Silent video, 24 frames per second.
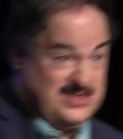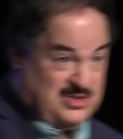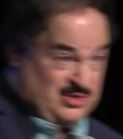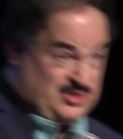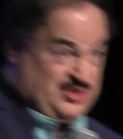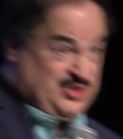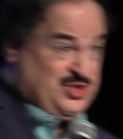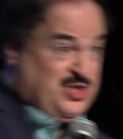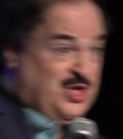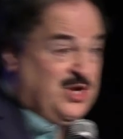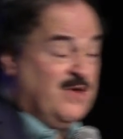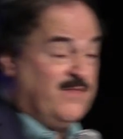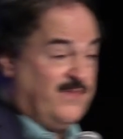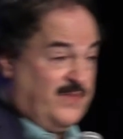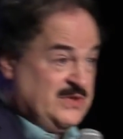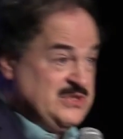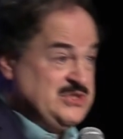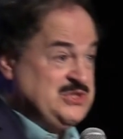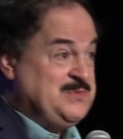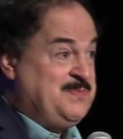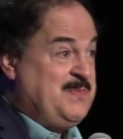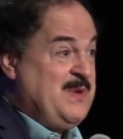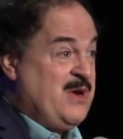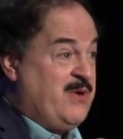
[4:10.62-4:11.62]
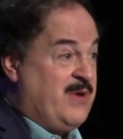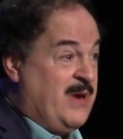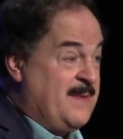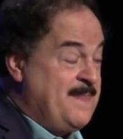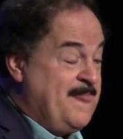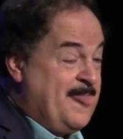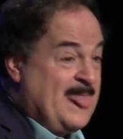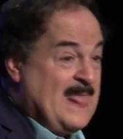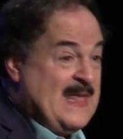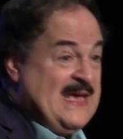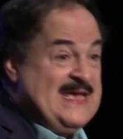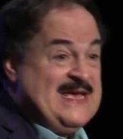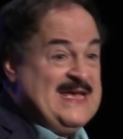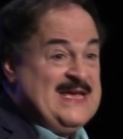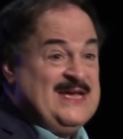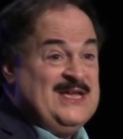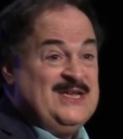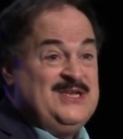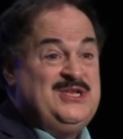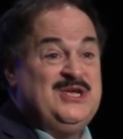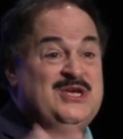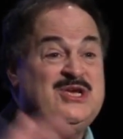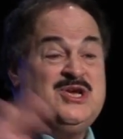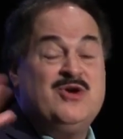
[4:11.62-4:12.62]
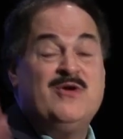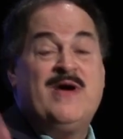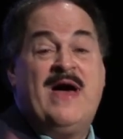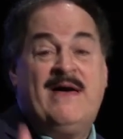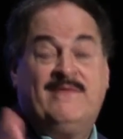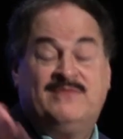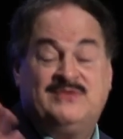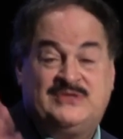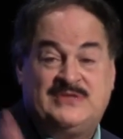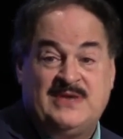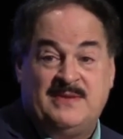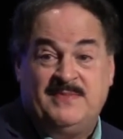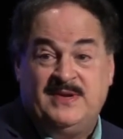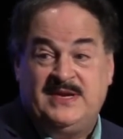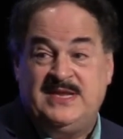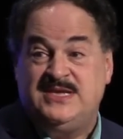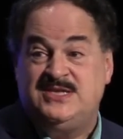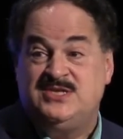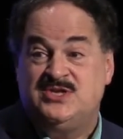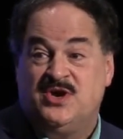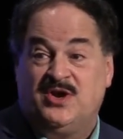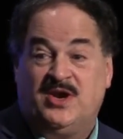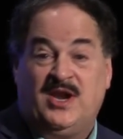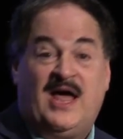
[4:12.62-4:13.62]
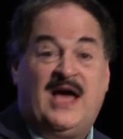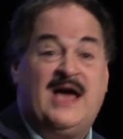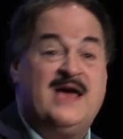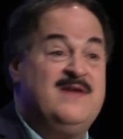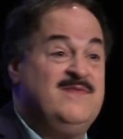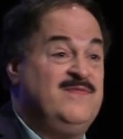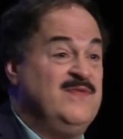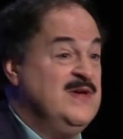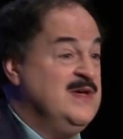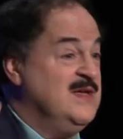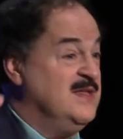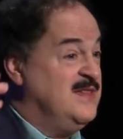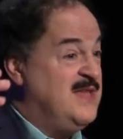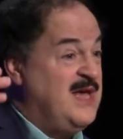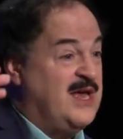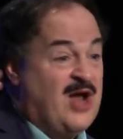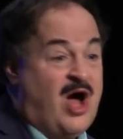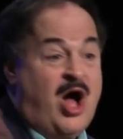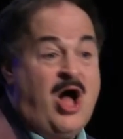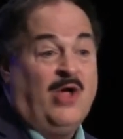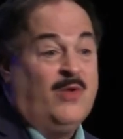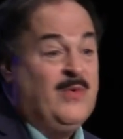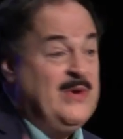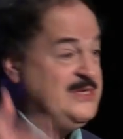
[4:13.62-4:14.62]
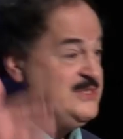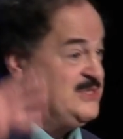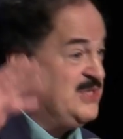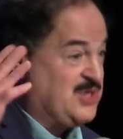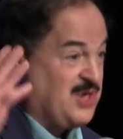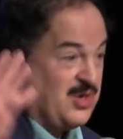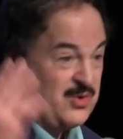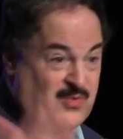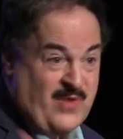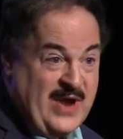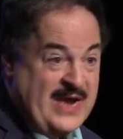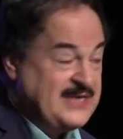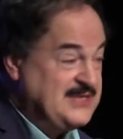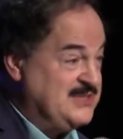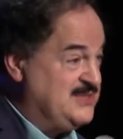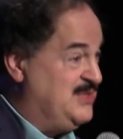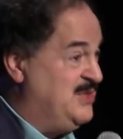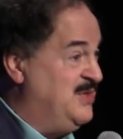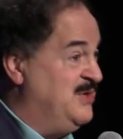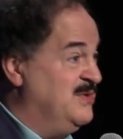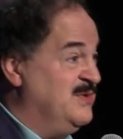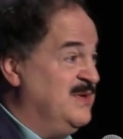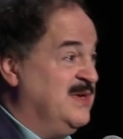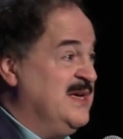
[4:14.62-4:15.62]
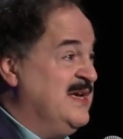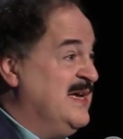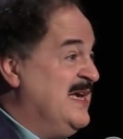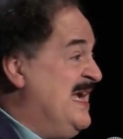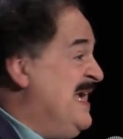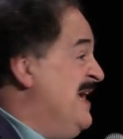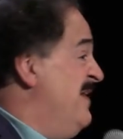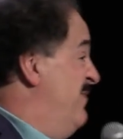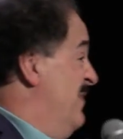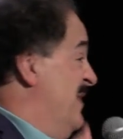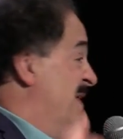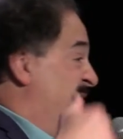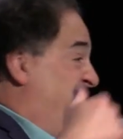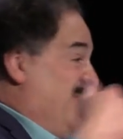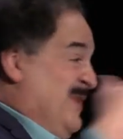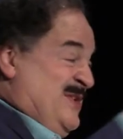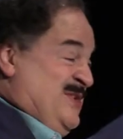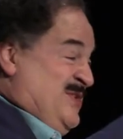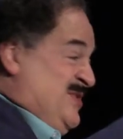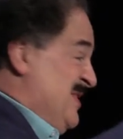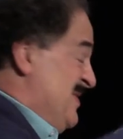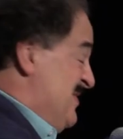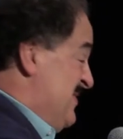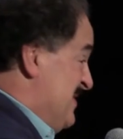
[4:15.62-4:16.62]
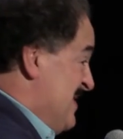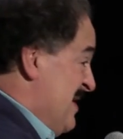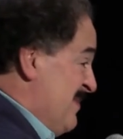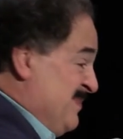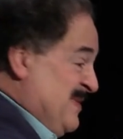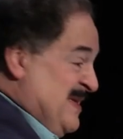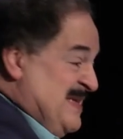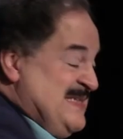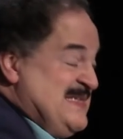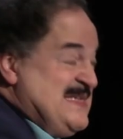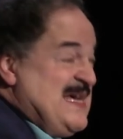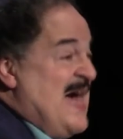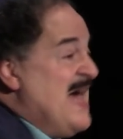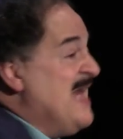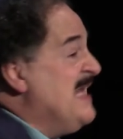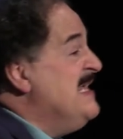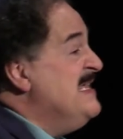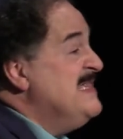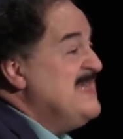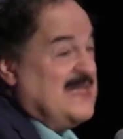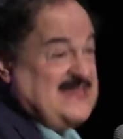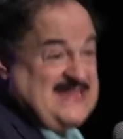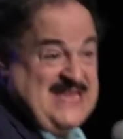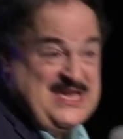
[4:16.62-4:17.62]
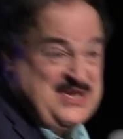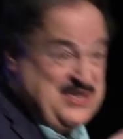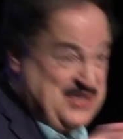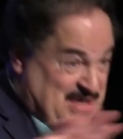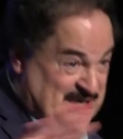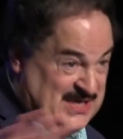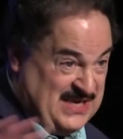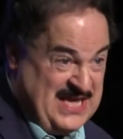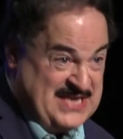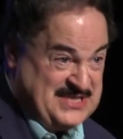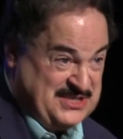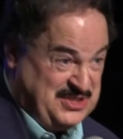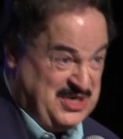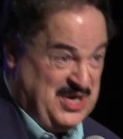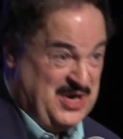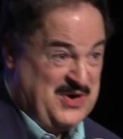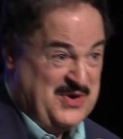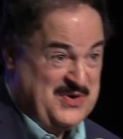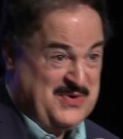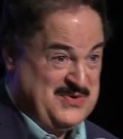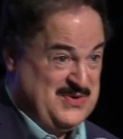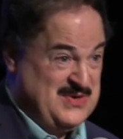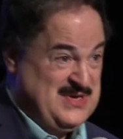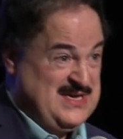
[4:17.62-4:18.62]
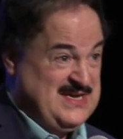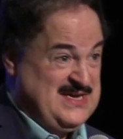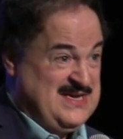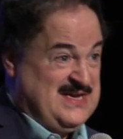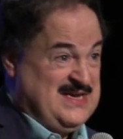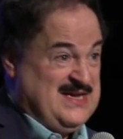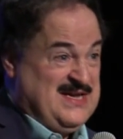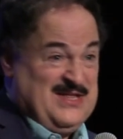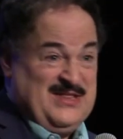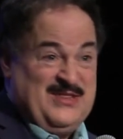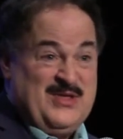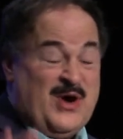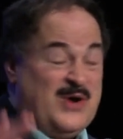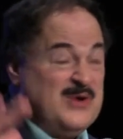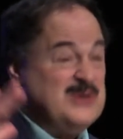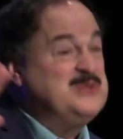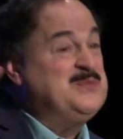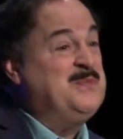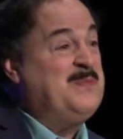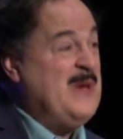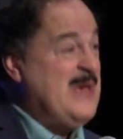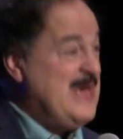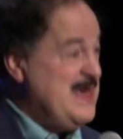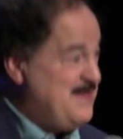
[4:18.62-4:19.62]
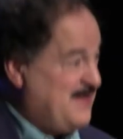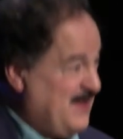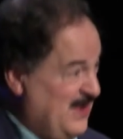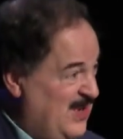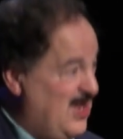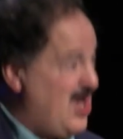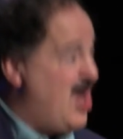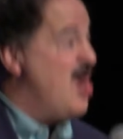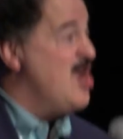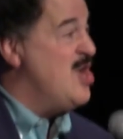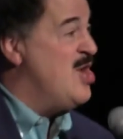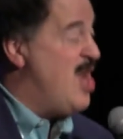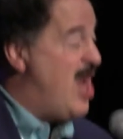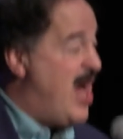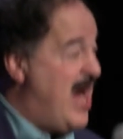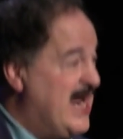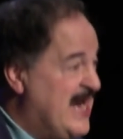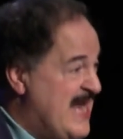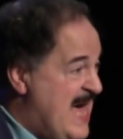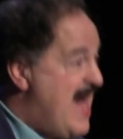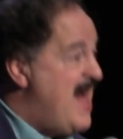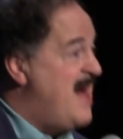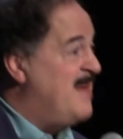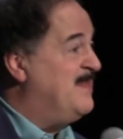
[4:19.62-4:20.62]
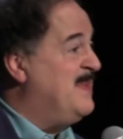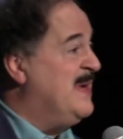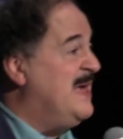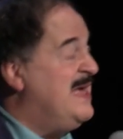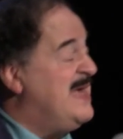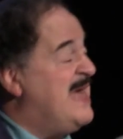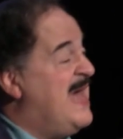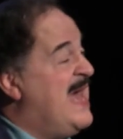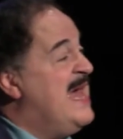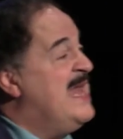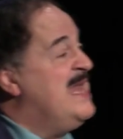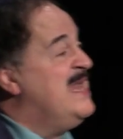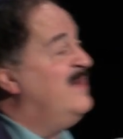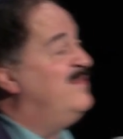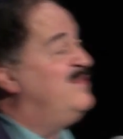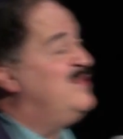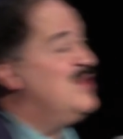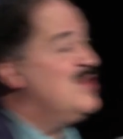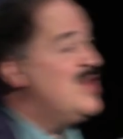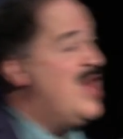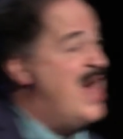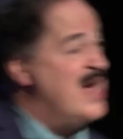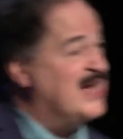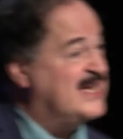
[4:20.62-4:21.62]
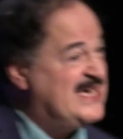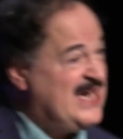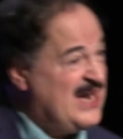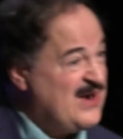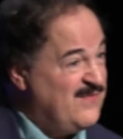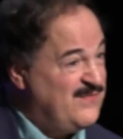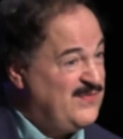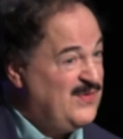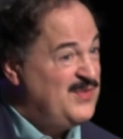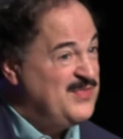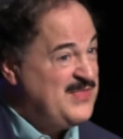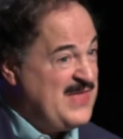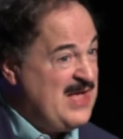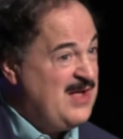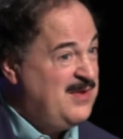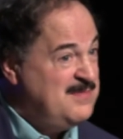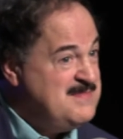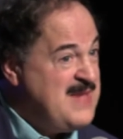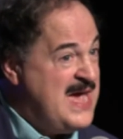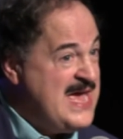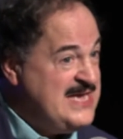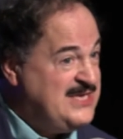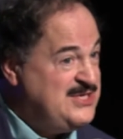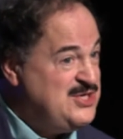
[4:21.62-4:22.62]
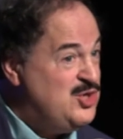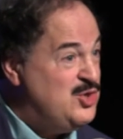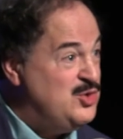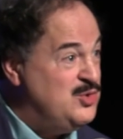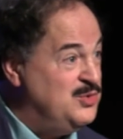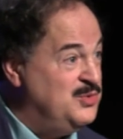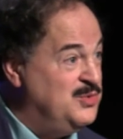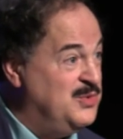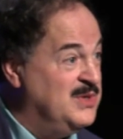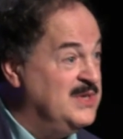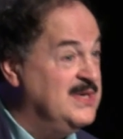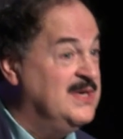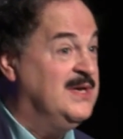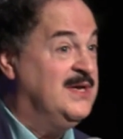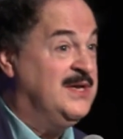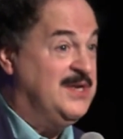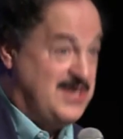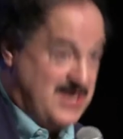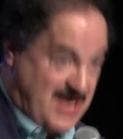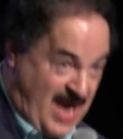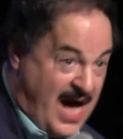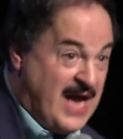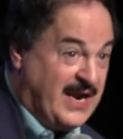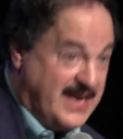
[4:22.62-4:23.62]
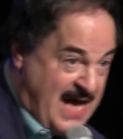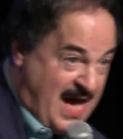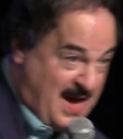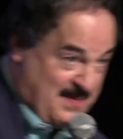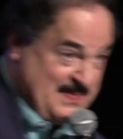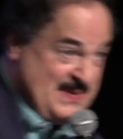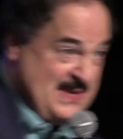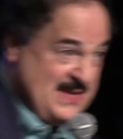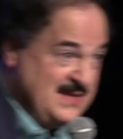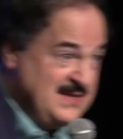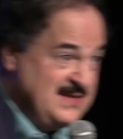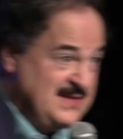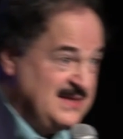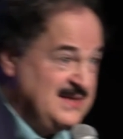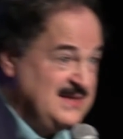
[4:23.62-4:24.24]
your cheerful spirit. Do you have somebody in your life that always corrects you, even if it's just something tiny that they could let go, those people are not happy. And if you're not careful, they'll make you not happy.